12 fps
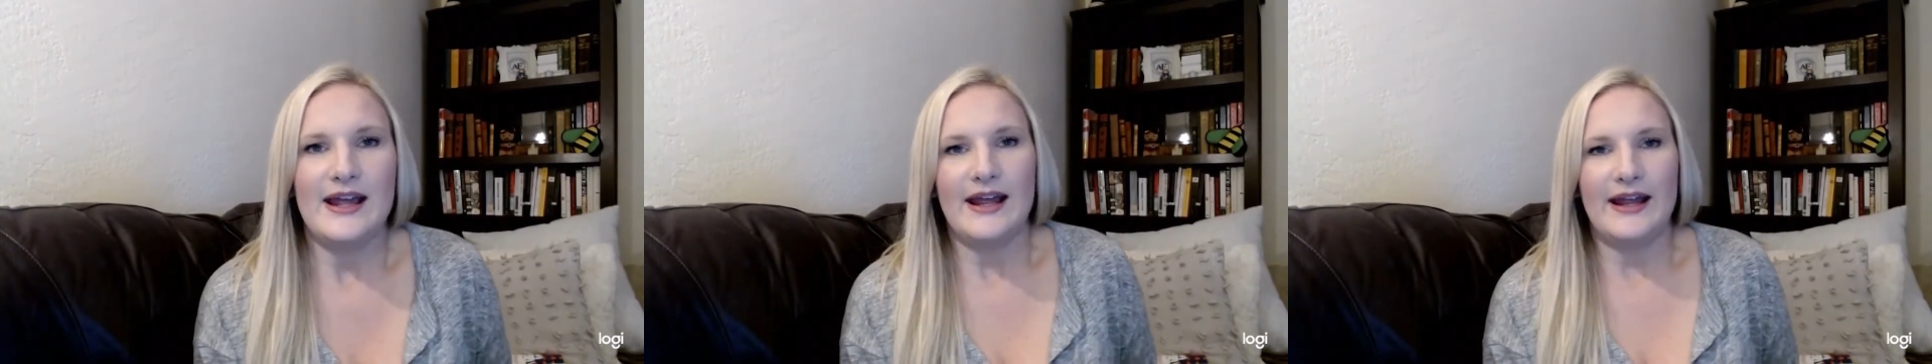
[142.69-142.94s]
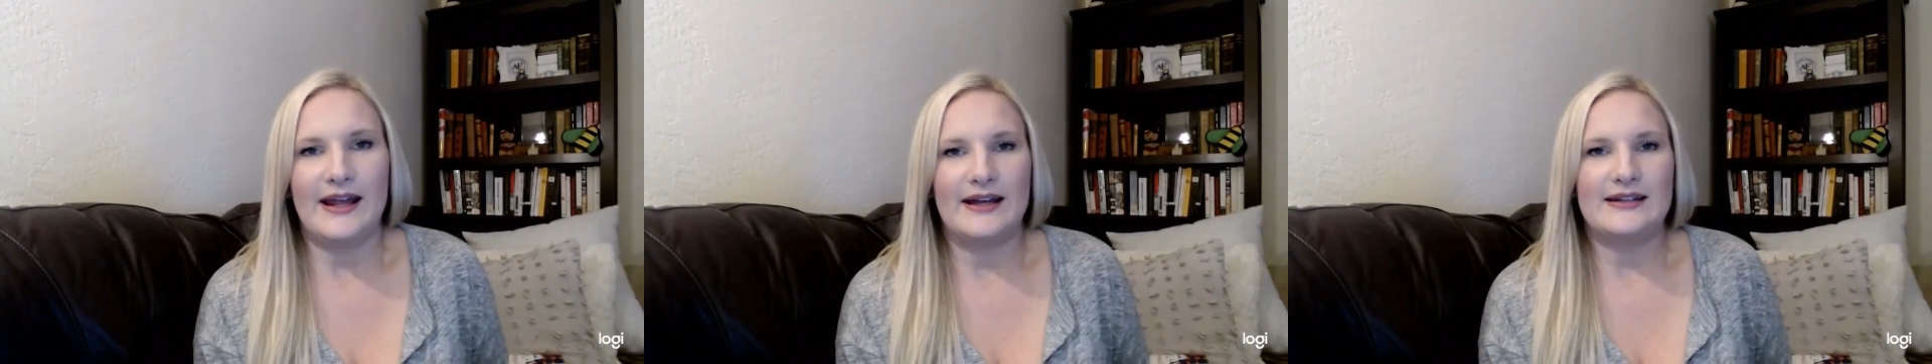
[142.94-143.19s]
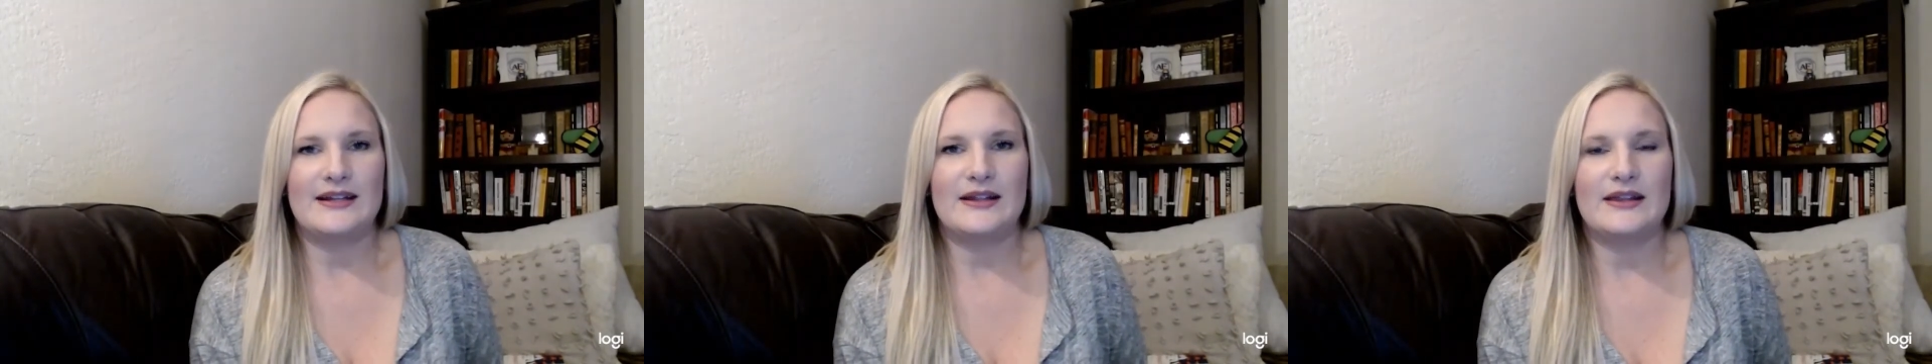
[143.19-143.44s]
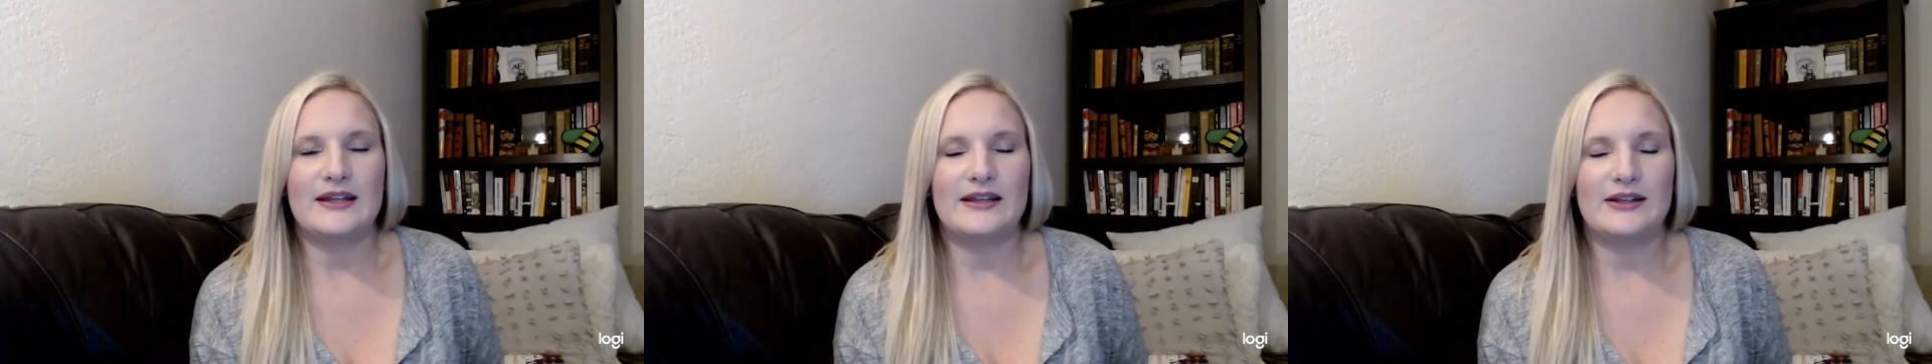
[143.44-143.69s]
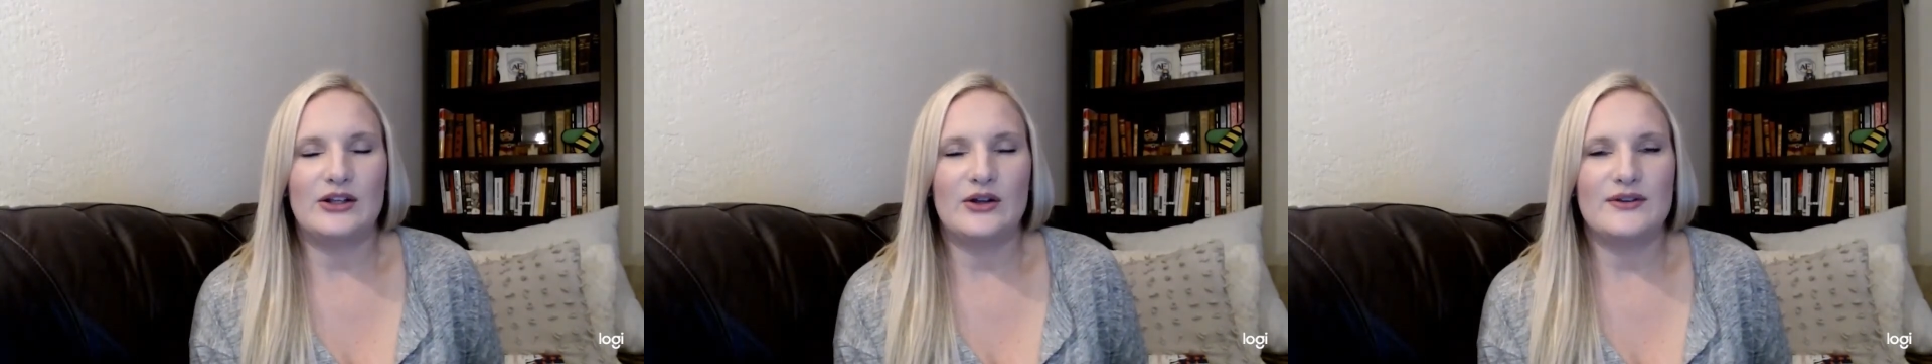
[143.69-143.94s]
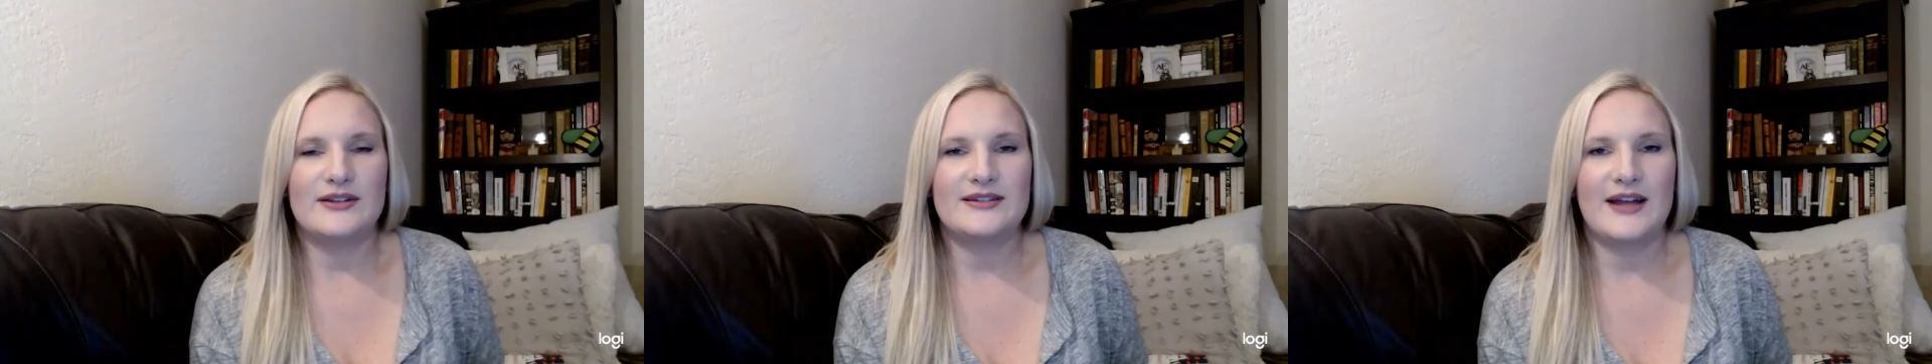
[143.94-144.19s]
And I think,
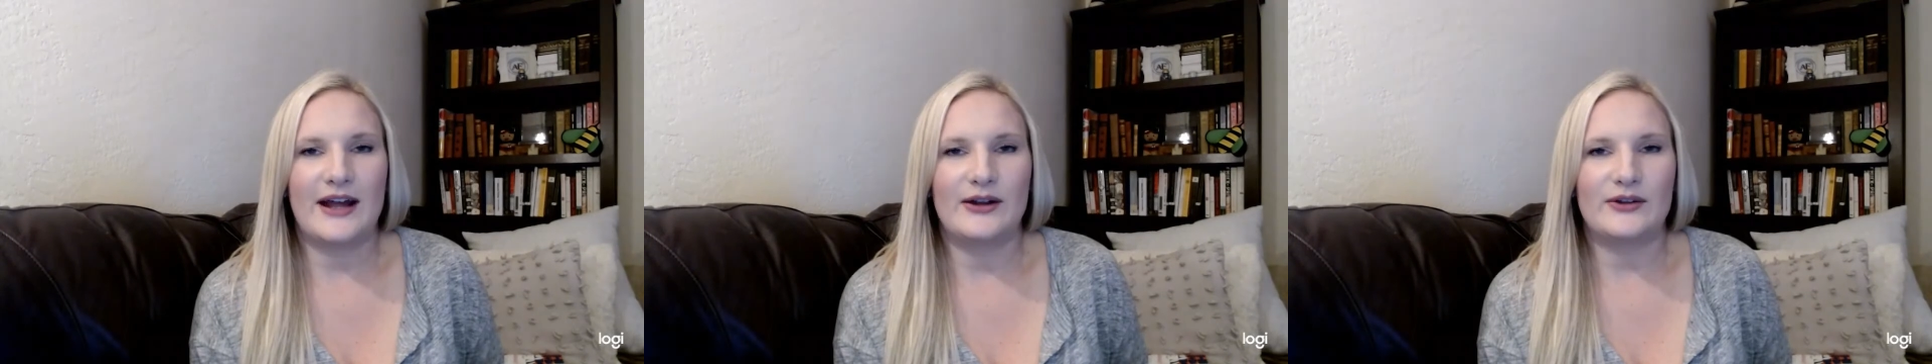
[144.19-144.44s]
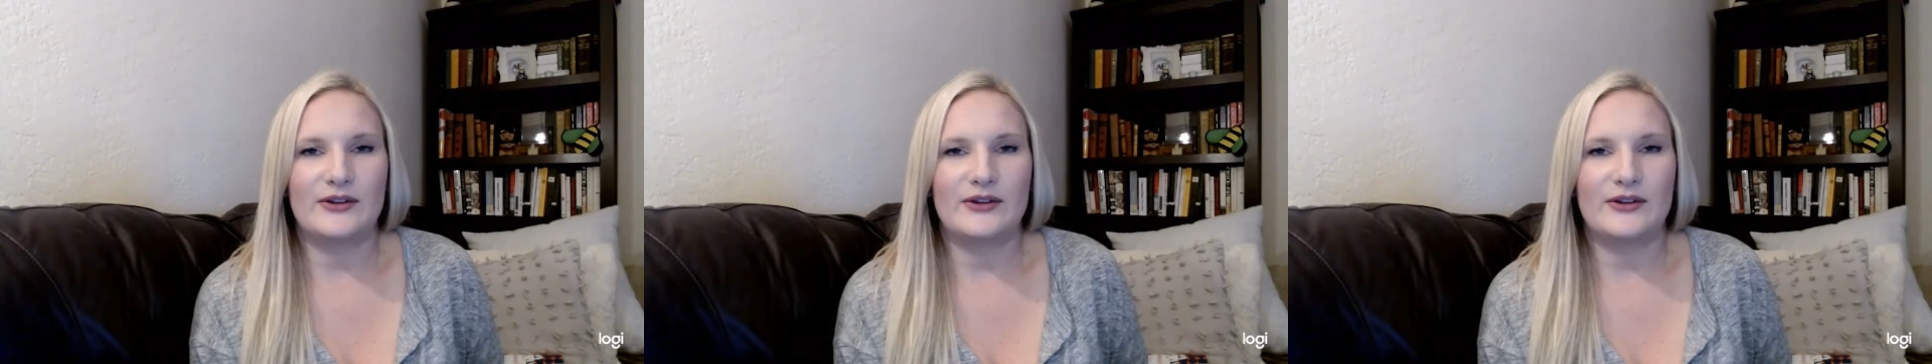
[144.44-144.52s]
this title,